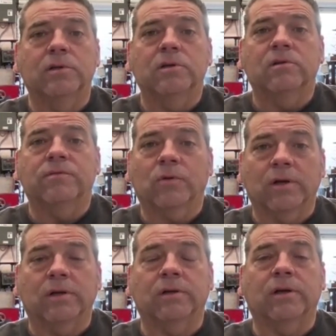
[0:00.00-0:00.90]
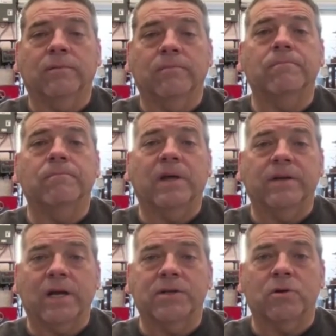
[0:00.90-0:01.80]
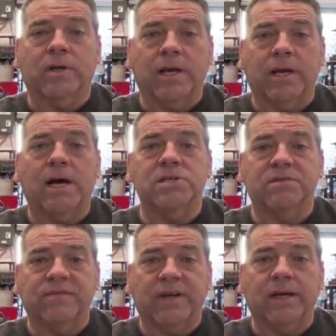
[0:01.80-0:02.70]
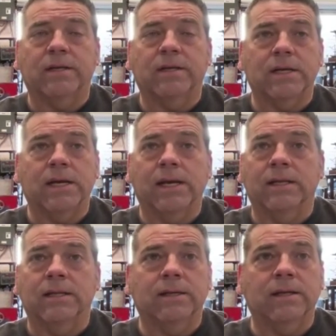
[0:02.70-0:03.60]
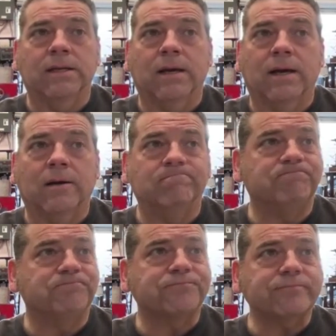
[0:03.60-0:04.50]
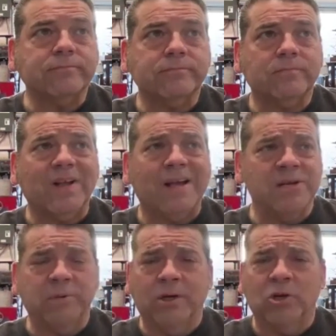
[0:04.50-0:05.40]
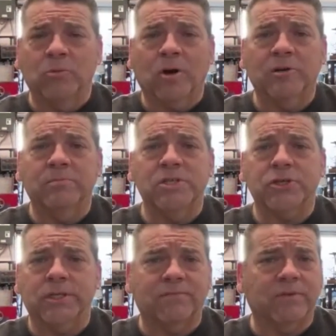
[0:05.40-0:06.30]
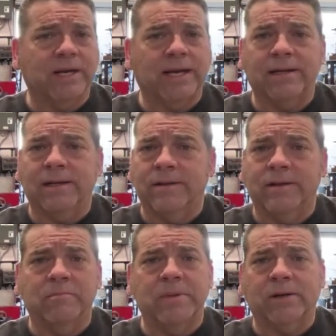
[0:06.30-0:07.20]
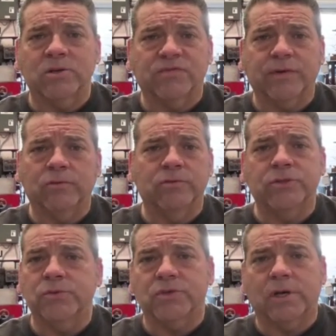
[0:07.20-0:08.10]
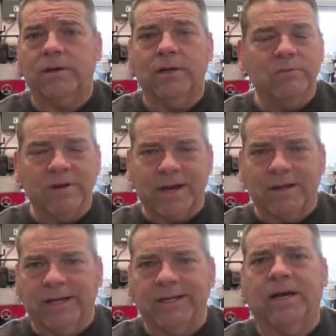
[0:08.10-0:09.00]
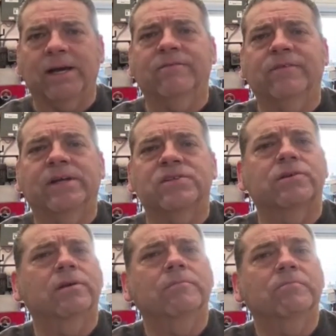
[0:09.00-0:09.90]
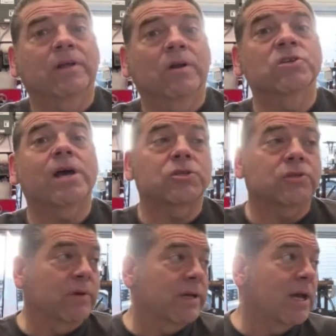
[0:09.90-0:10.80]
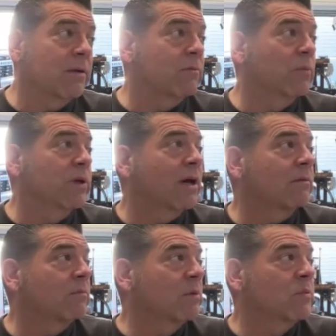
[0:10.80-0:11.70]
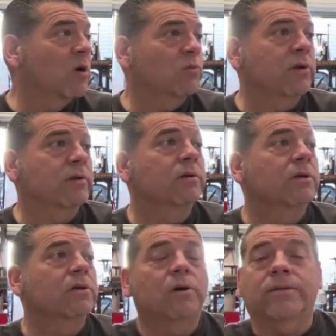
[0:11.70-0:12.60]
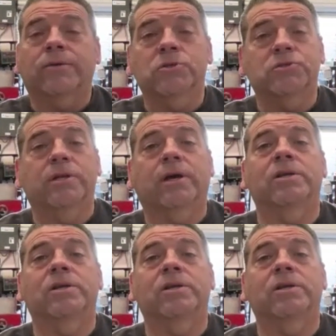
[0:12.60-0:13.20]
for a Nitro Chaos event, and then I think we go to Martin, Michigan after that, and then Bakersfield and Tucson. They got like 9 events. And there's actually we booked one on Thursday night,